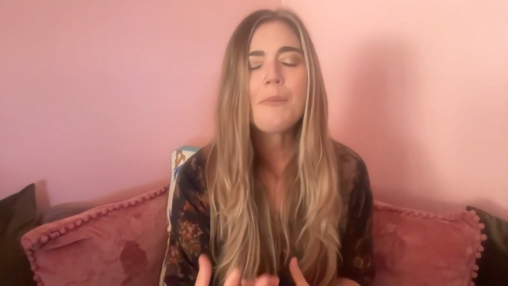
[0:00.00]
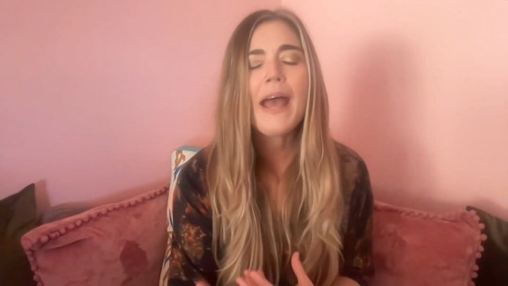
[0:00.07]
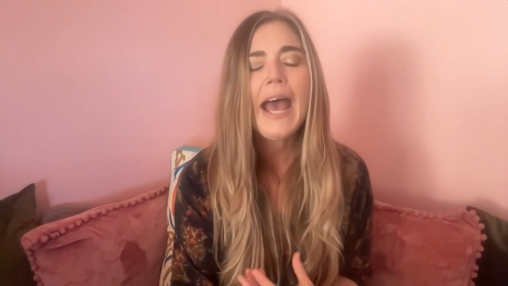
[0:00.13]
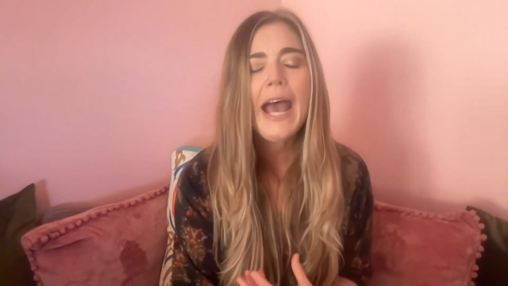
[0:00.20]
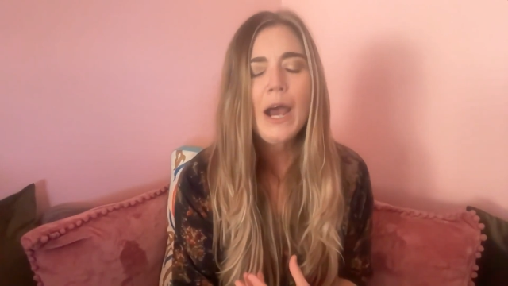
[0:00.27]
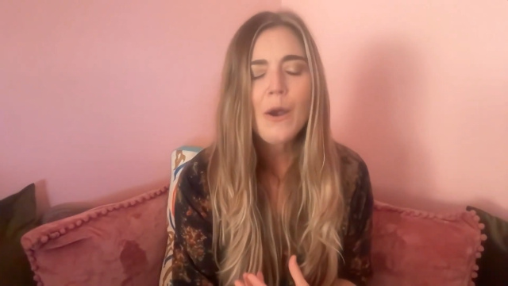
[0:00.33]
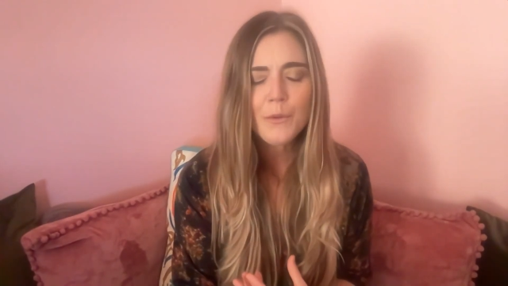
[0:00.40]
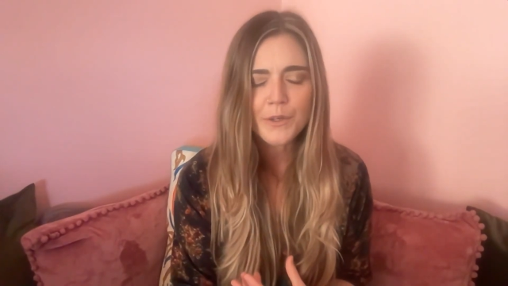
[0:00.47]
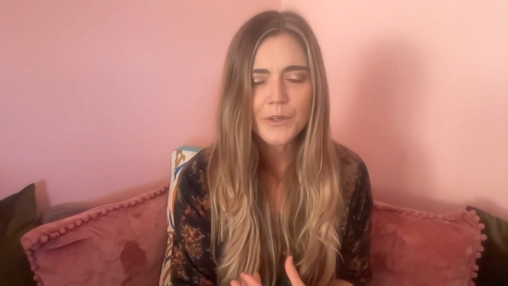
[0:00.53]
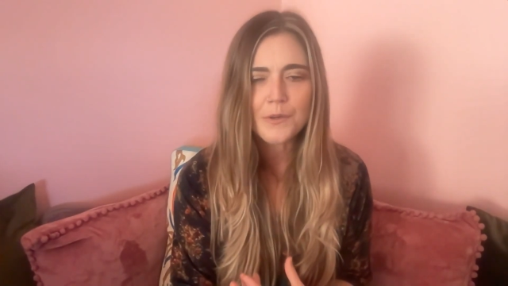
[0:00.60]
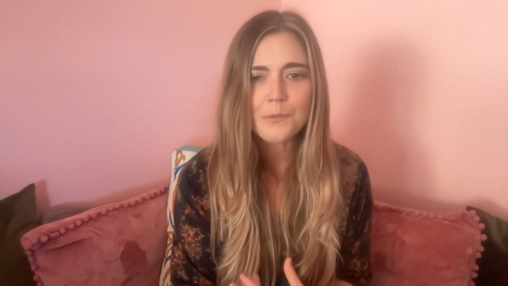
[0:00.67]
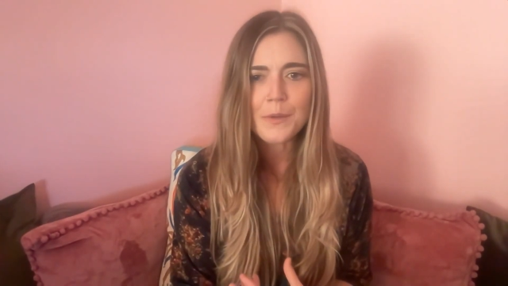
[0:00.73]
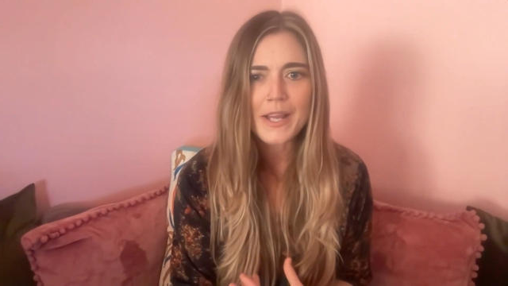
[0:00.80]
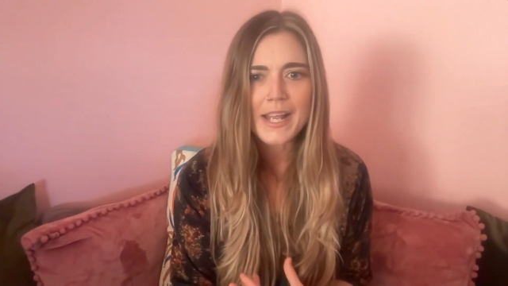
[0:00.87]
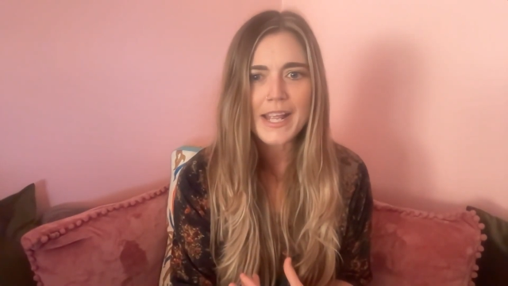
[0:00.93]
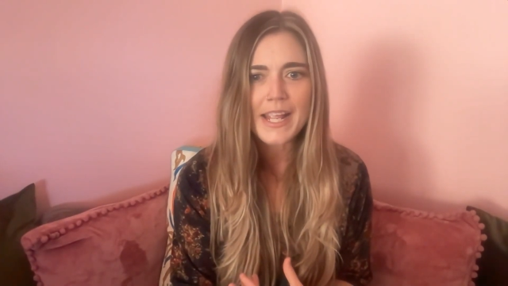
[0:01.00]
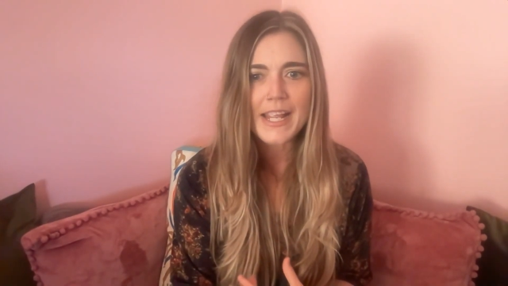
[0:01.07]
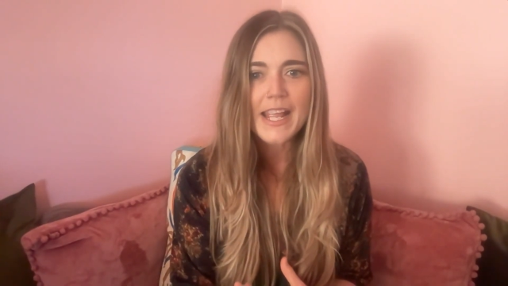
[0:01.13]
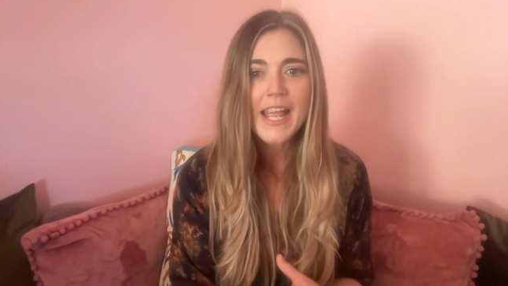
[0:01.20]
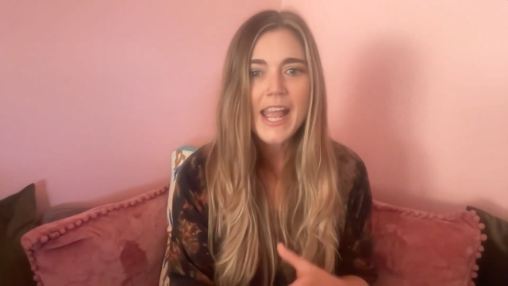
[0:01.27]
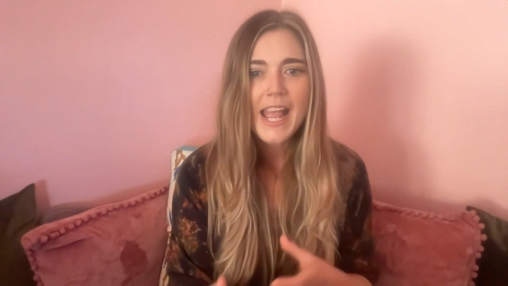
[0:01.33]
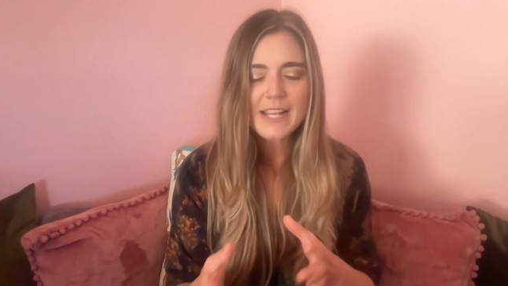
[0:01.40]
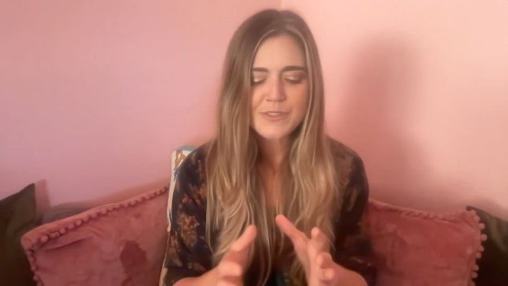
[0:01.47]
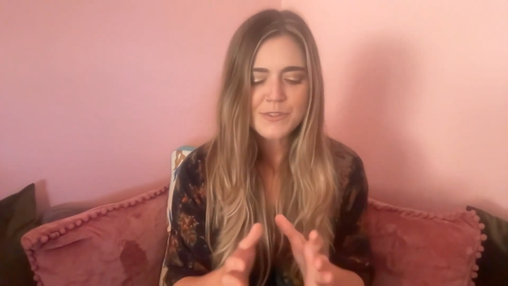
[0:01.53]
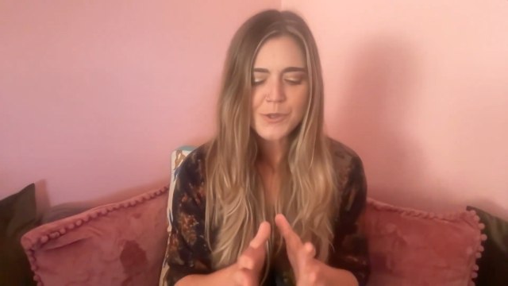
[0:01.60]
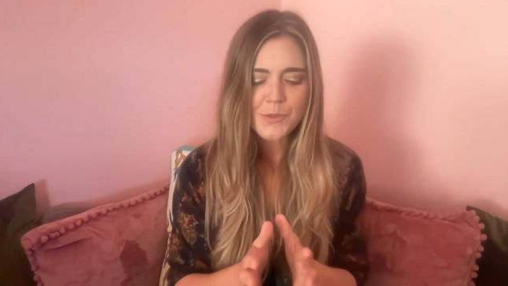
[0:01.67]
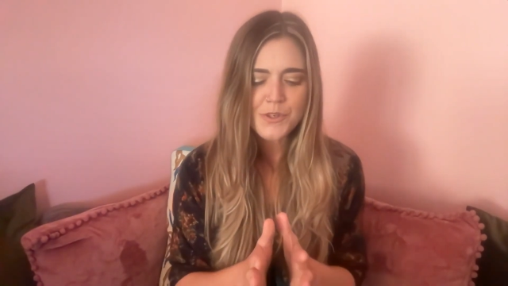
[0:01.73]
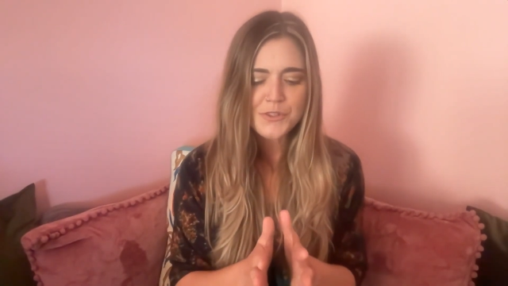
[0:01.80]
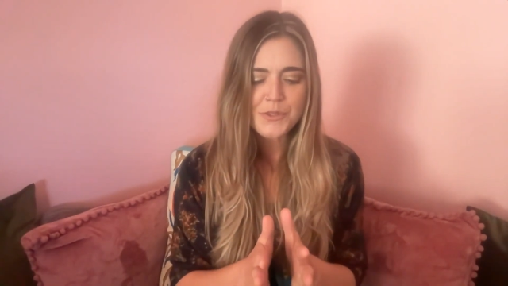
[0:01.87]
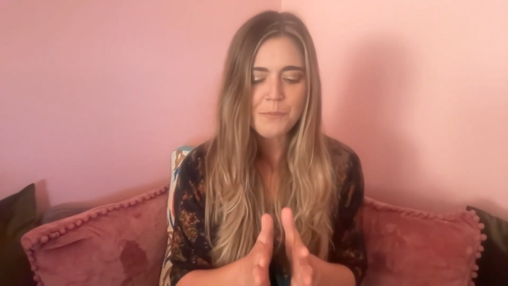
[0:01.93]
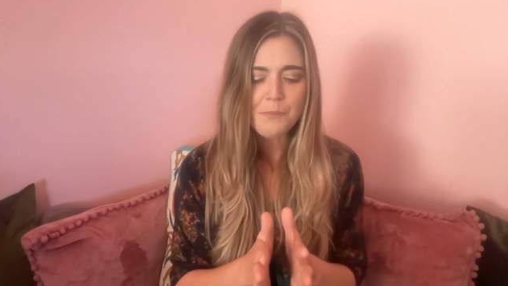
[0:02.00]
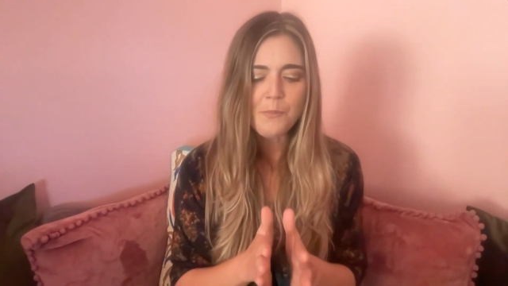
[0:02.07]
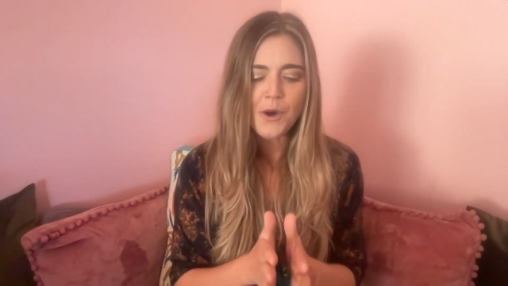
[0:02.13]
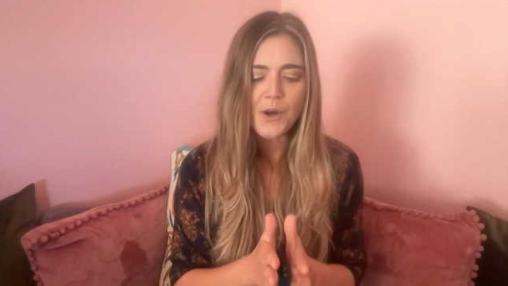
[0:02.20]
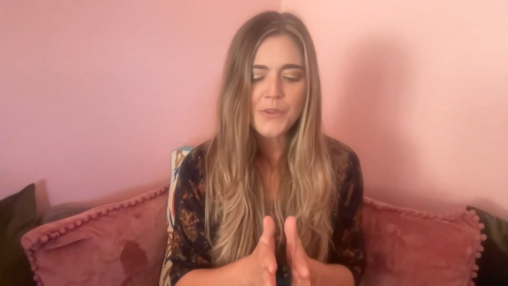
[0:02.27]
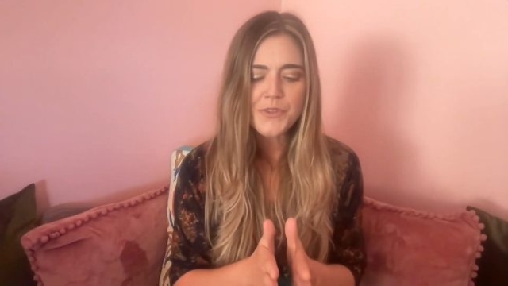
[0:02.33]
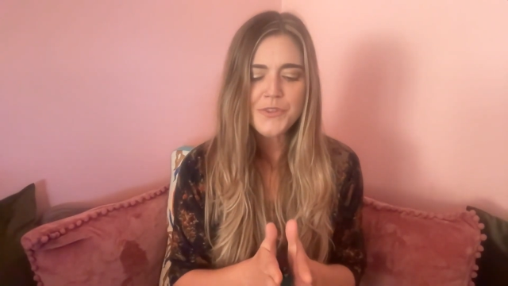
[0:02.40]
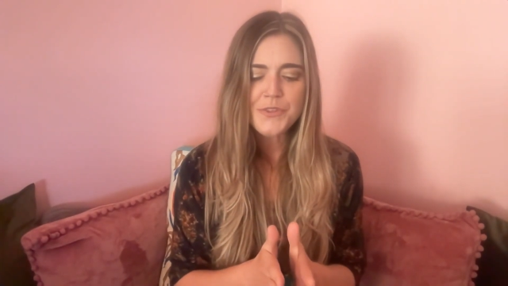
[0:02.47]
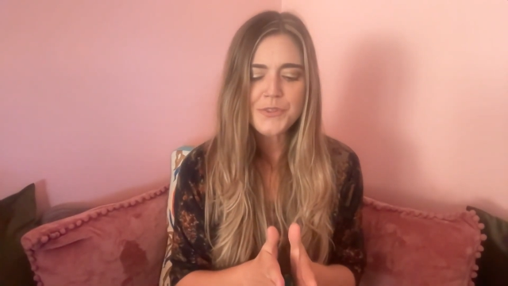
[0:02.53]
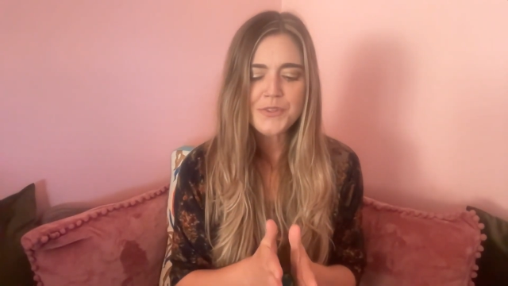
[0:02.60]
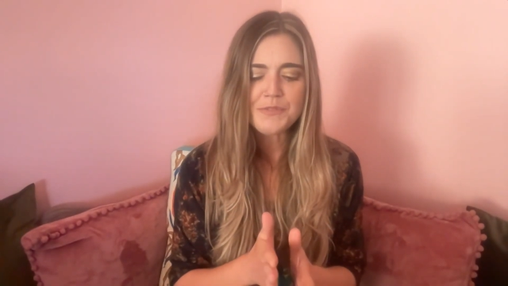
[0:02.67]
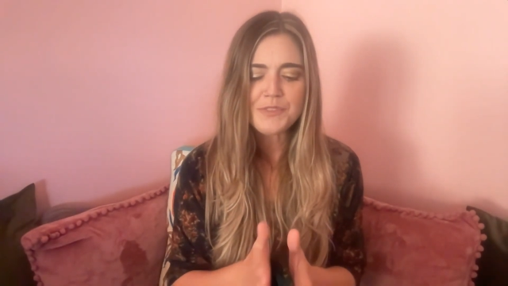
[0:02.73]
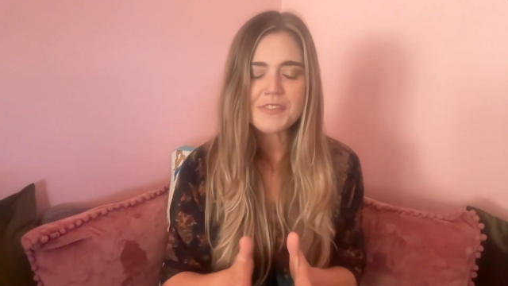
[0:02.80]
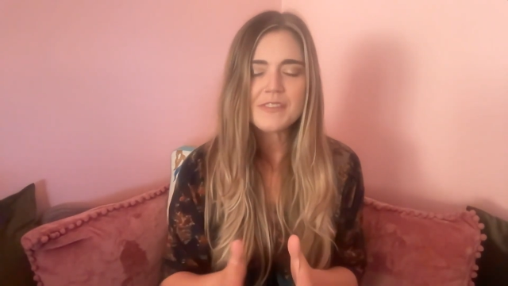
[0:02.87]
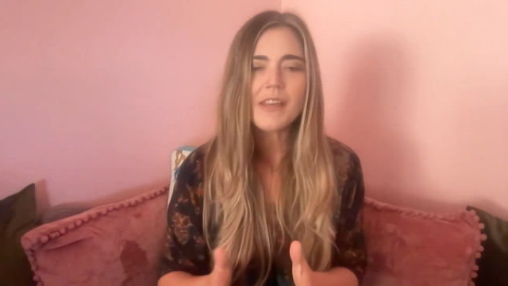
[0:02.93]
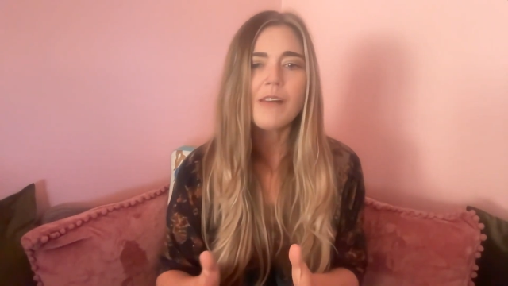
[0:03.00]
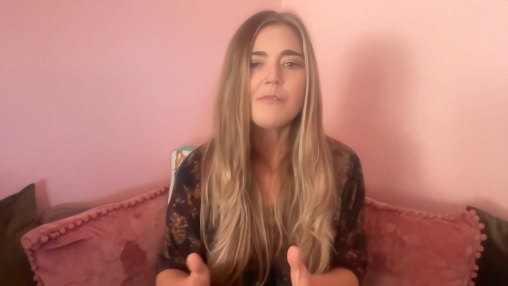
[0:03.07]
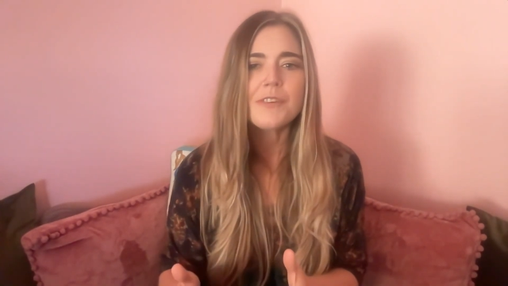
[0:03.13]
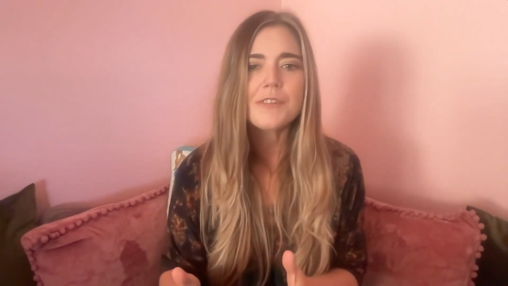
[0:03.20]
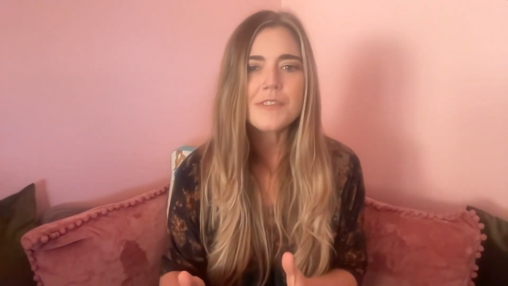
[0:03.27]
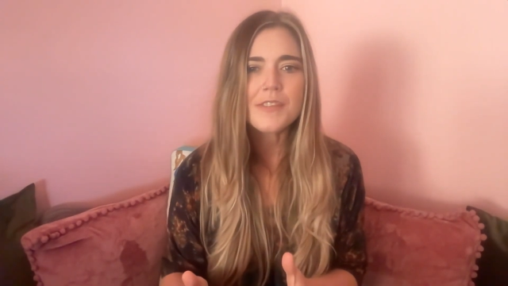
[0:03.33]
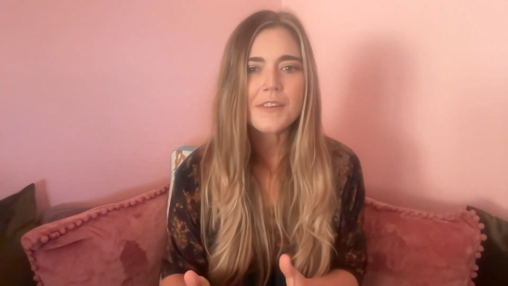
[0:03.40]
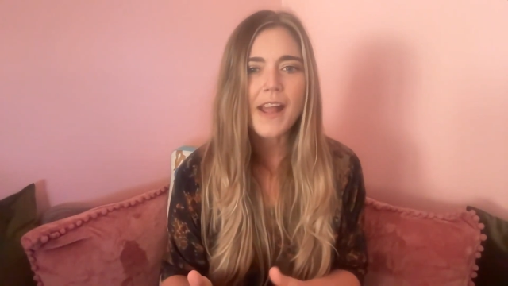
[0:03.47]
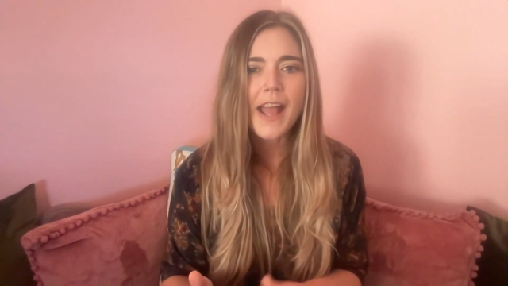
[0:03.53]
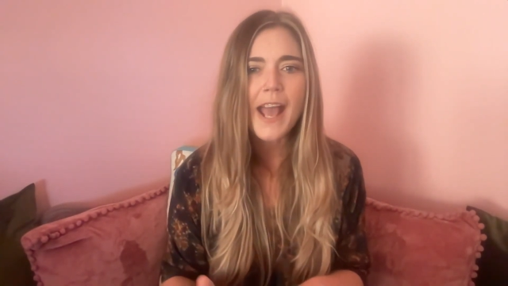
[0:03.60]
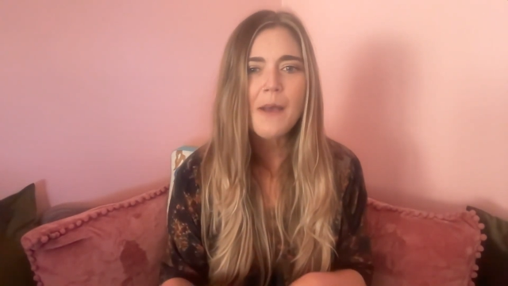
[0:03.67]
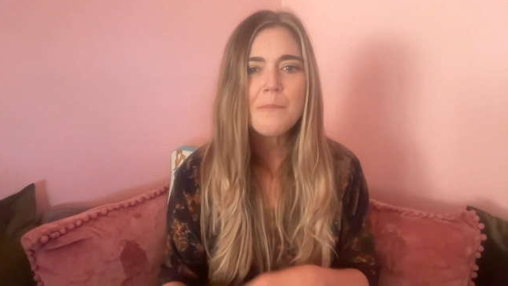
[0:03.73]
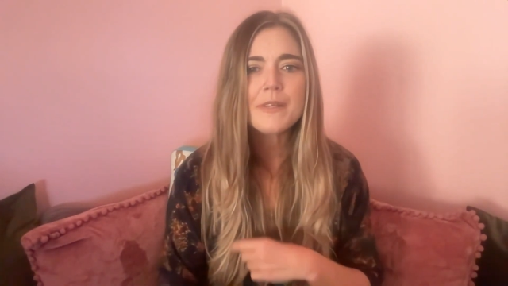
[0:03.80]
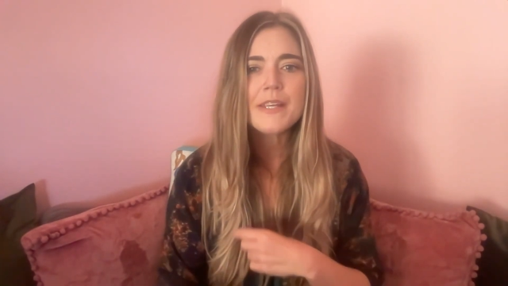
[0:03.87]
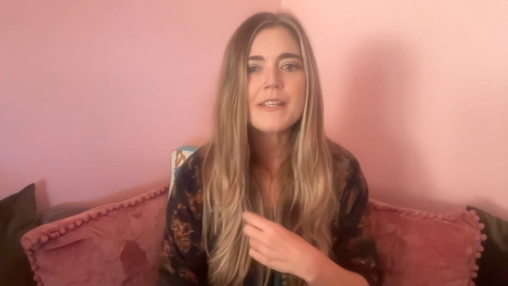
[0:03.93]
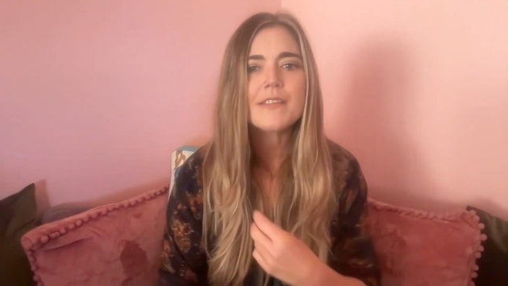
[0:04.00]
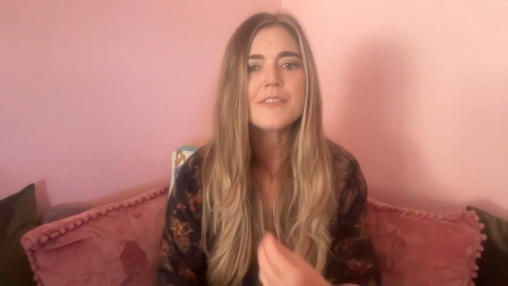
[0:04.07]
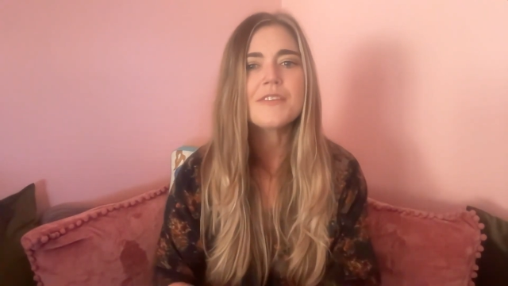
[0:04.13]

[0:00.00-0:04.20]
power away. And so there's a multitude of discomforts that are happening.